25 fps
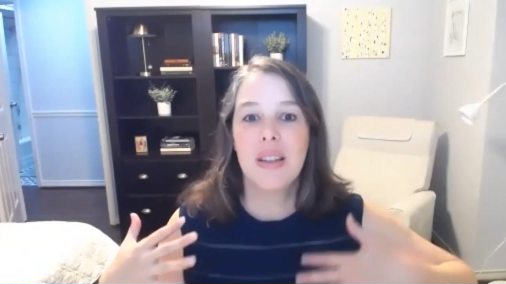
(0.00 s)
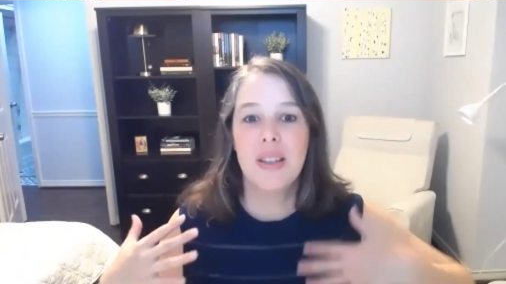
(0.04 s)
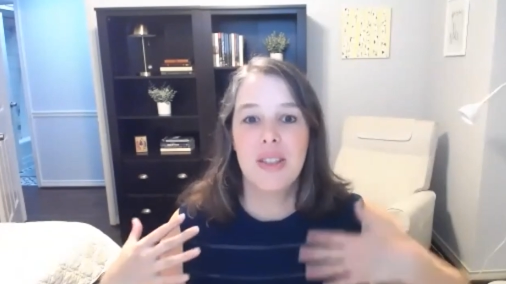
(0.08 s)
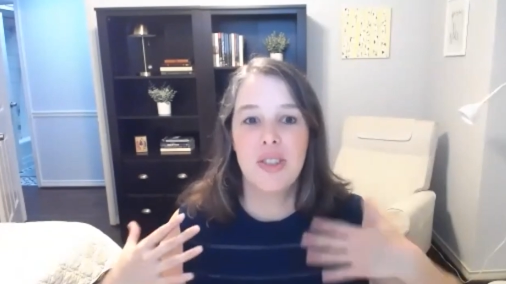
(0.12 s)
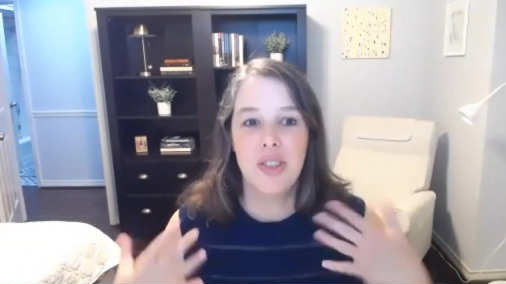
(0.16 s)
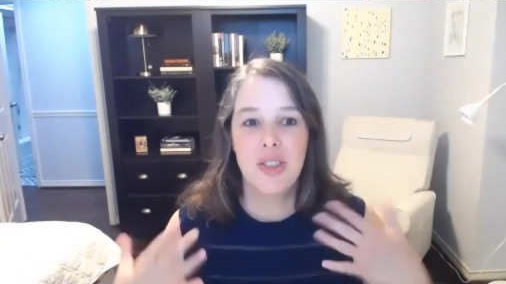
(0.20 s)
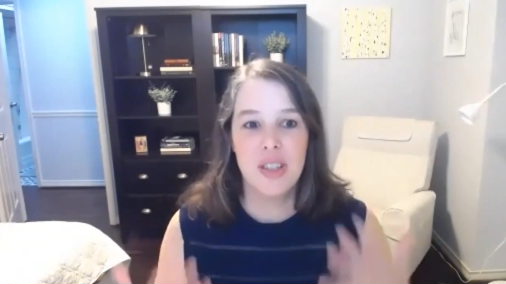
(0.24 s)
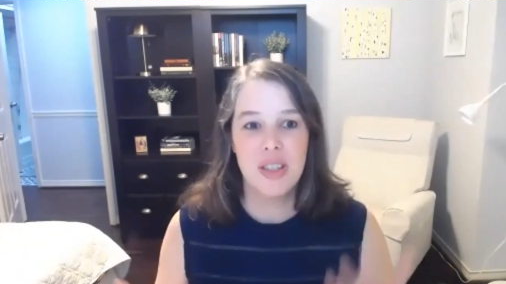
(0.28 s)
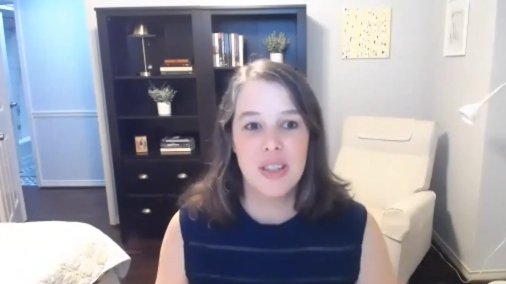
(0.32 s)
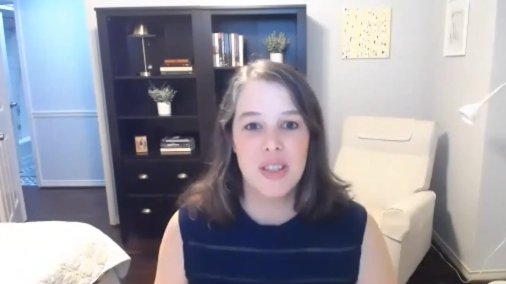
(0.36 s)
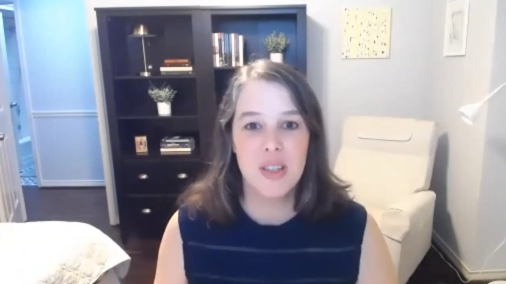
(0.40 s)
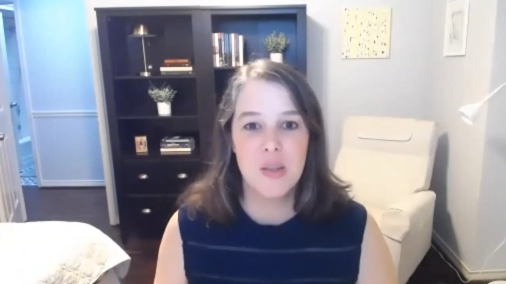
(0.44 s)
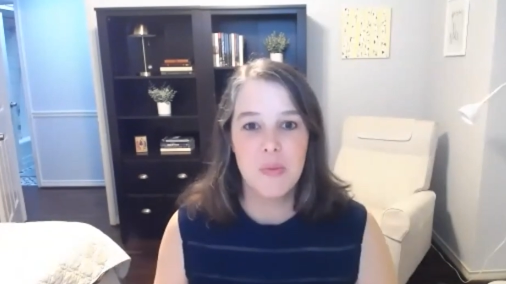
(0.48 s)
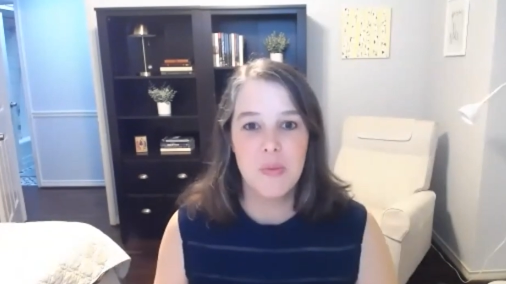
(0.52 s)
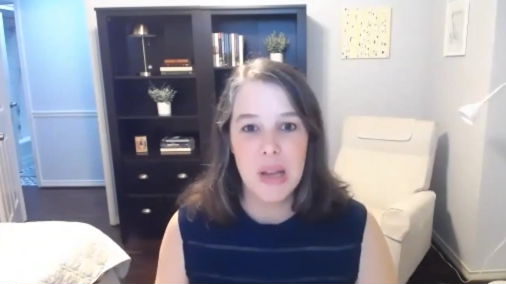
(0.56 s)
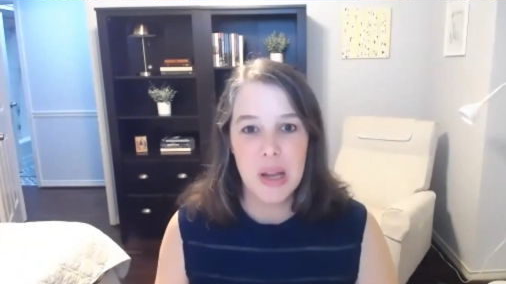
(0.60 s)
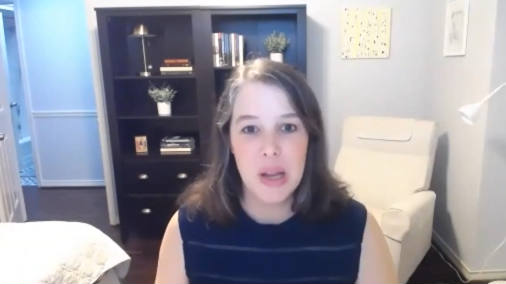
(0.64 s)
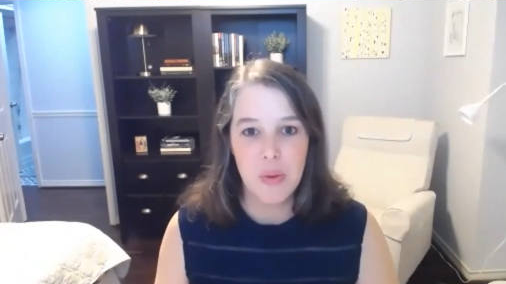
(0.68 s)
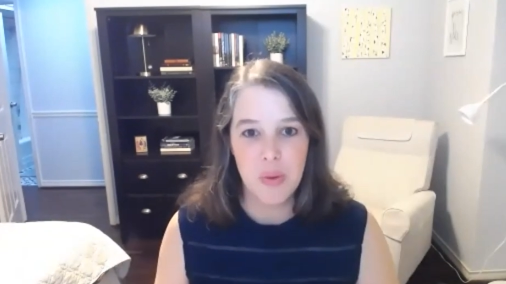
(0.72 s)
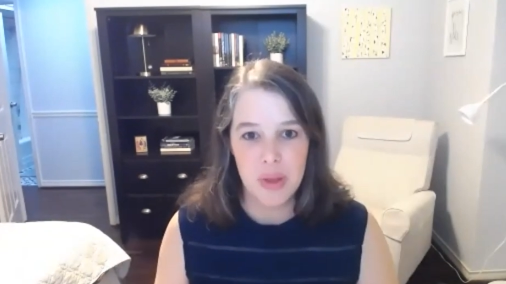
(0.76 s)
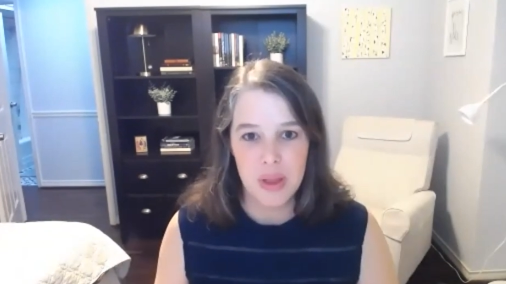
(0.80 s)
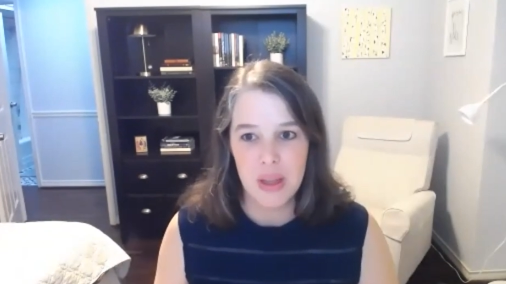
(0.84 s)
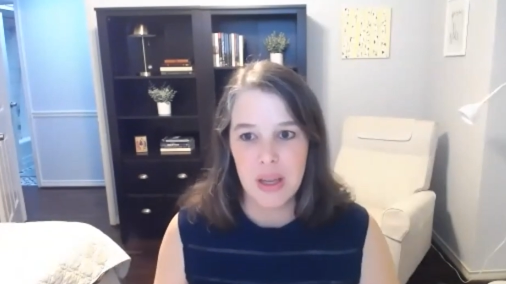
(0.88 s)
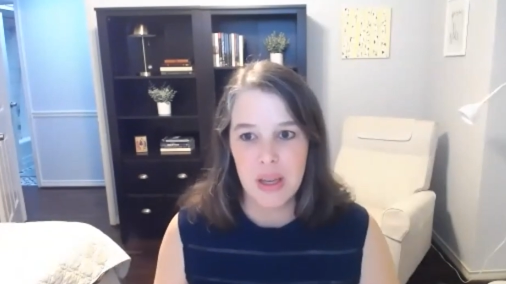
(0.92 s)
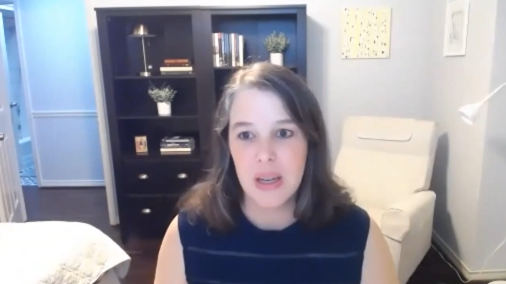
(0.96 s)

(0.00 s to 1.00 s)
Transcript: Jesus being with